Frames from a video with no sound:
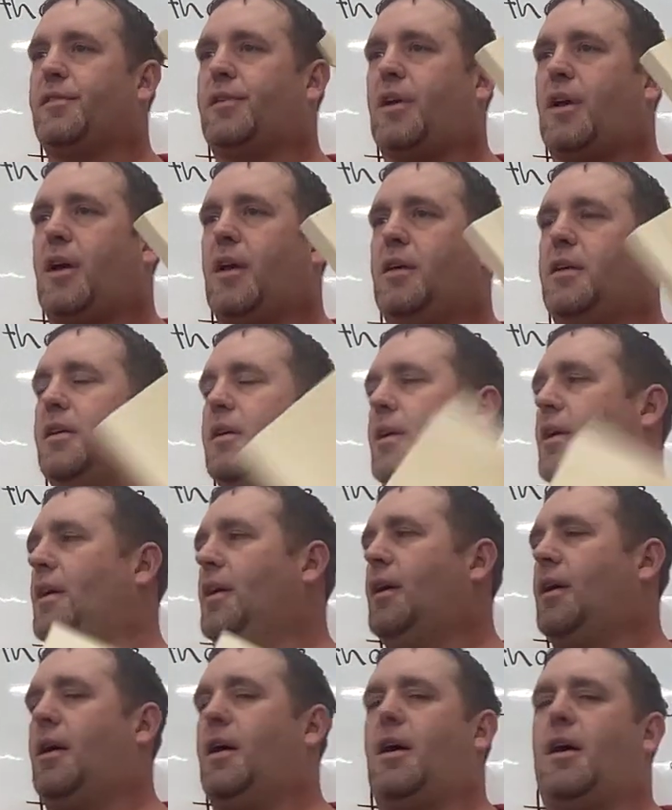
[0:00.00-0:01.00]
Okay,
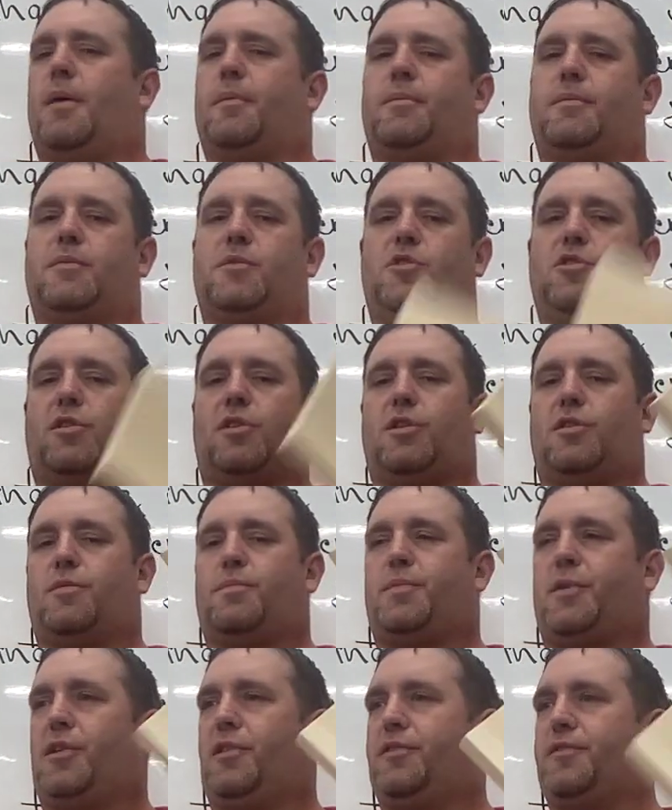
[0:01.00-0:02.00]
you can
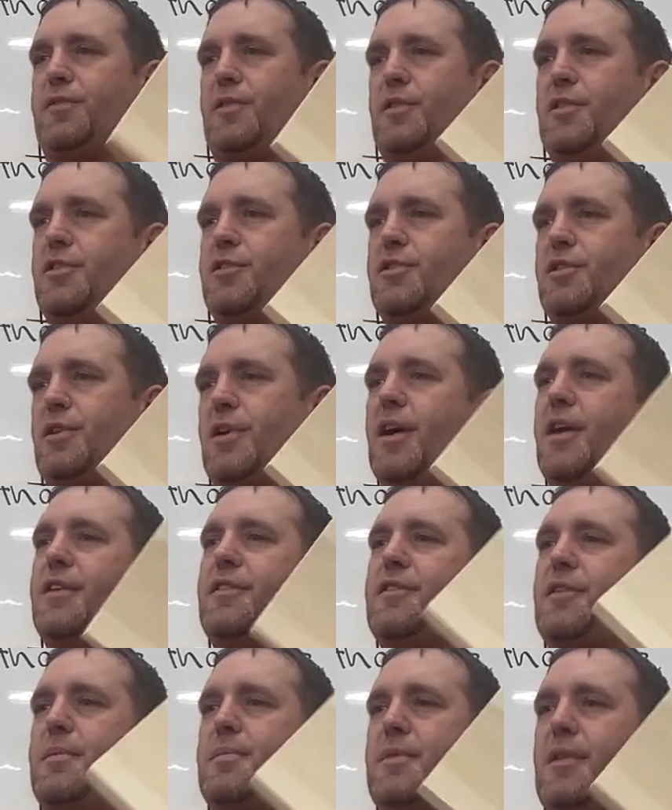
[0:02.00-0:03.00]
build furniture out of
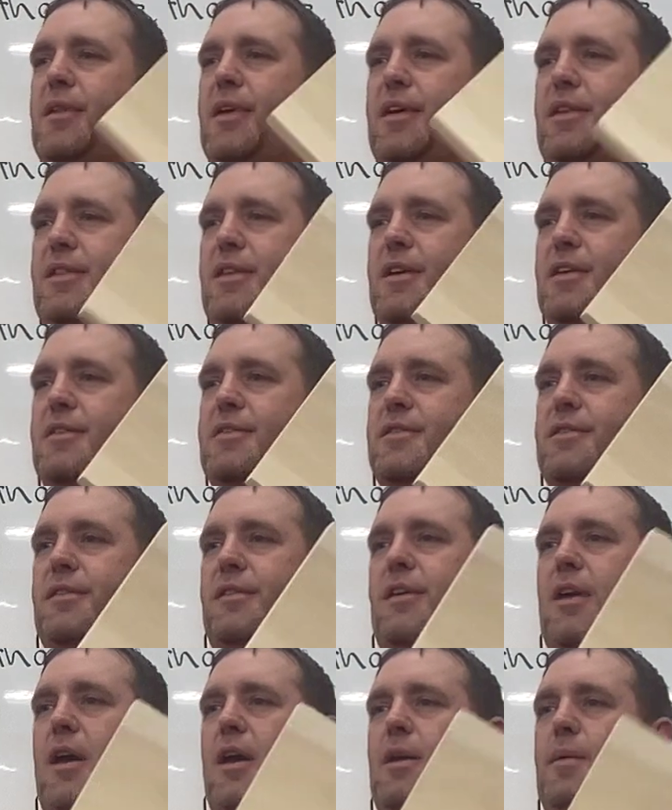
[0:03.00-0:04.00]
something like this.
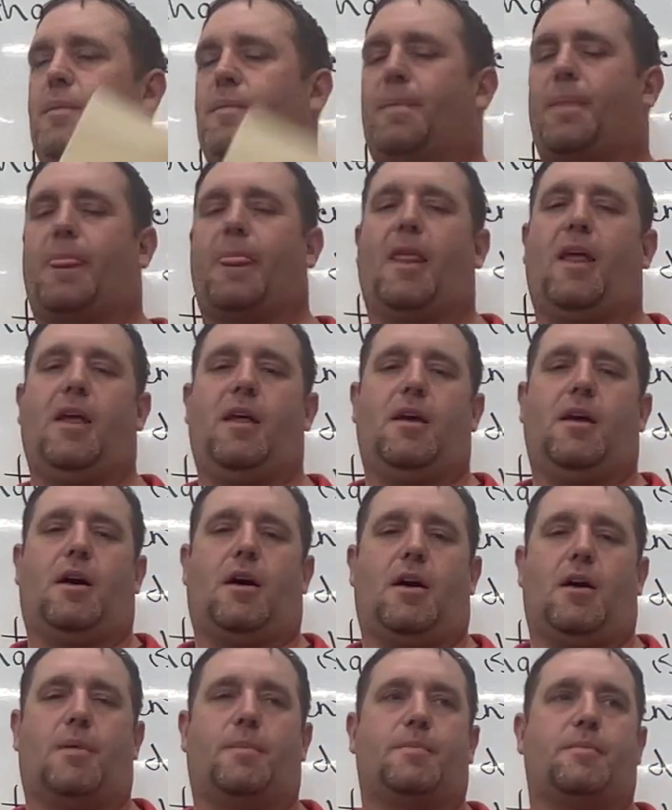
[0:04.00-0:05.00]
Okay,
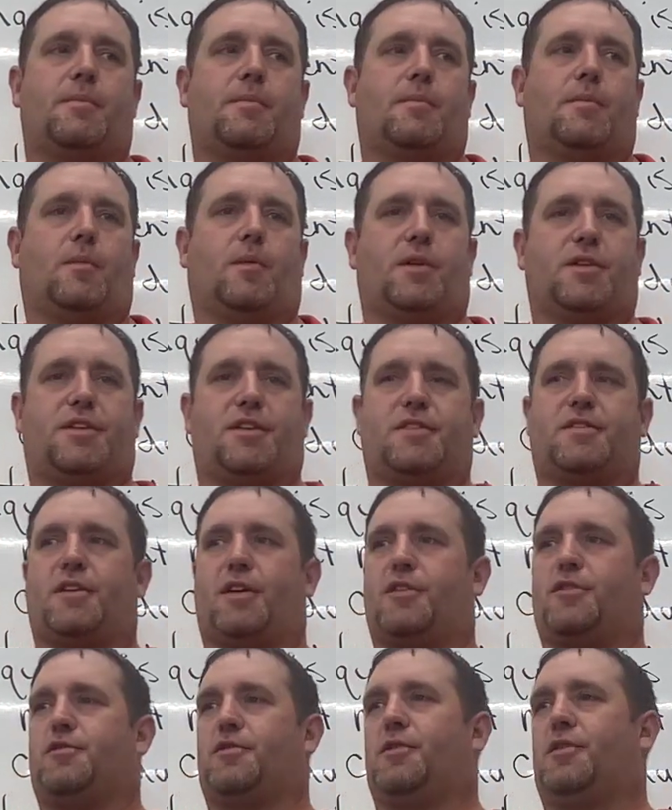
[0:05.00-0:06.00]
once I
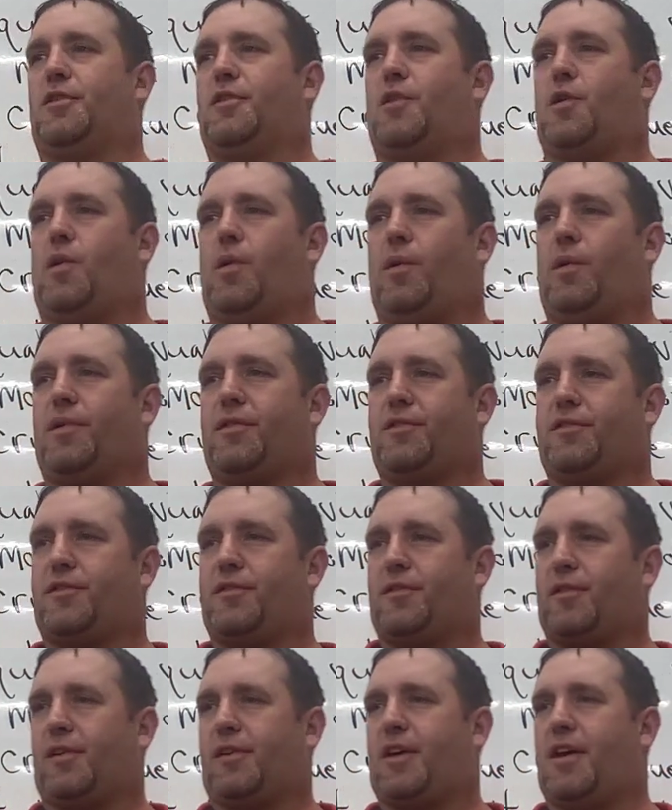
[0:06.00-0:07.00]
start drilling holes
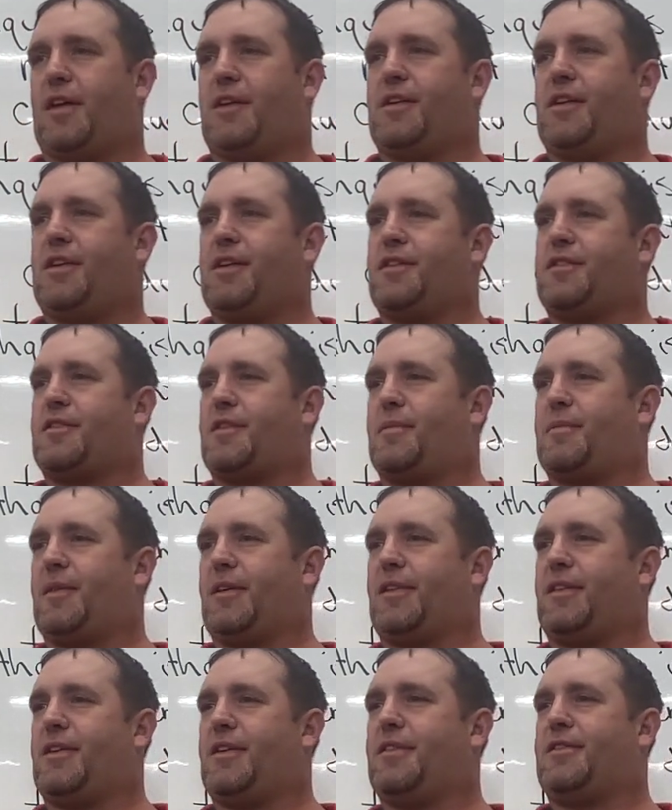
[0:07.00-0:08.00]
or cutting into something
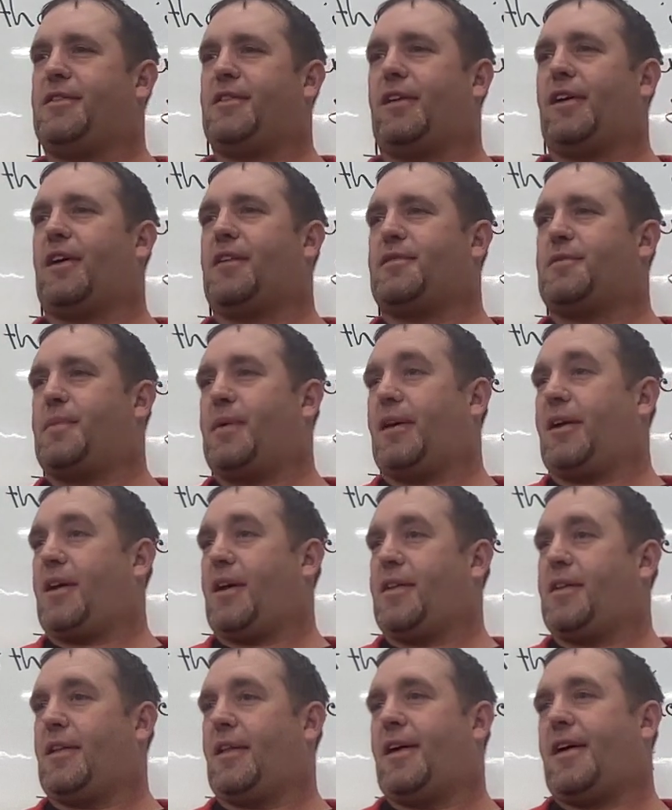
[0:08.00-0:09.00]
like this, you guys have been
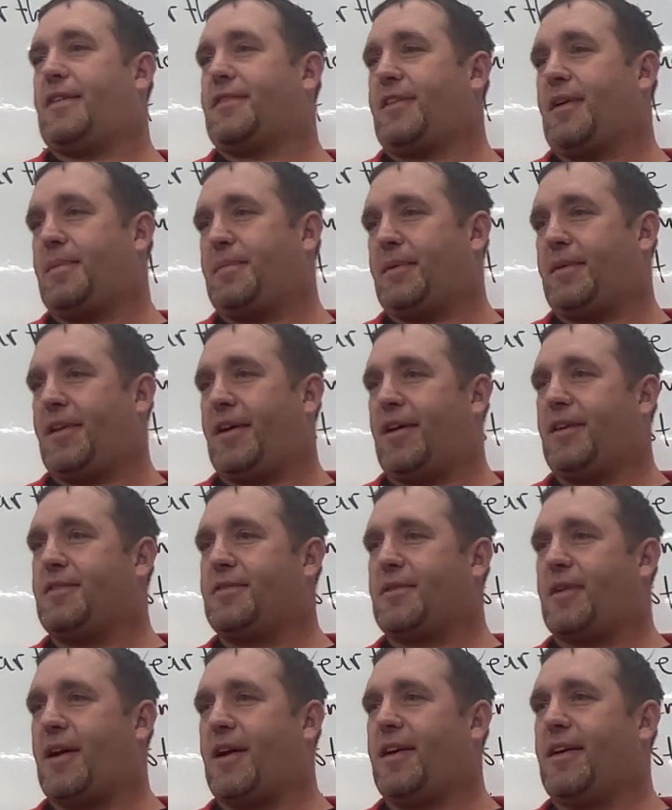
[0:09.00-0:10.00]
cutting the last couple days,
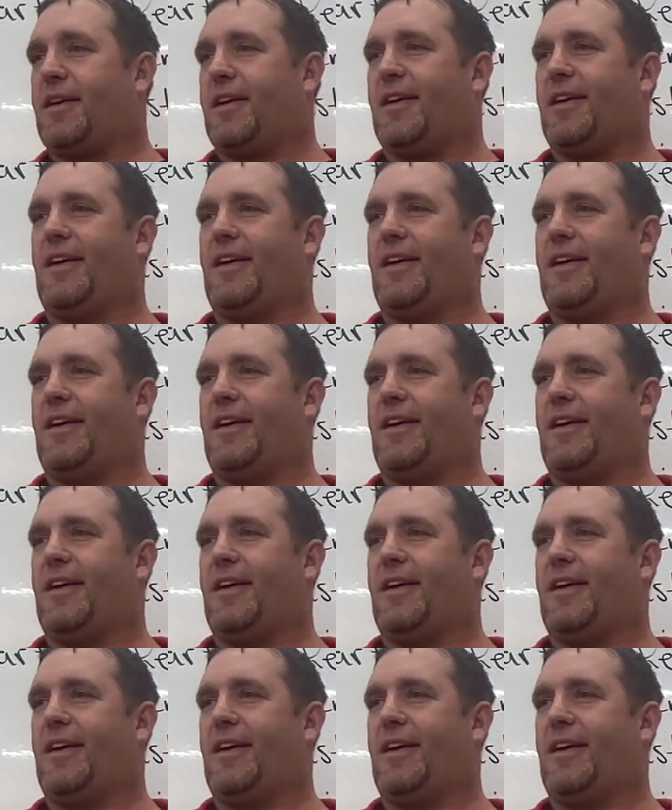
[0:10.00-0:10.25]
right?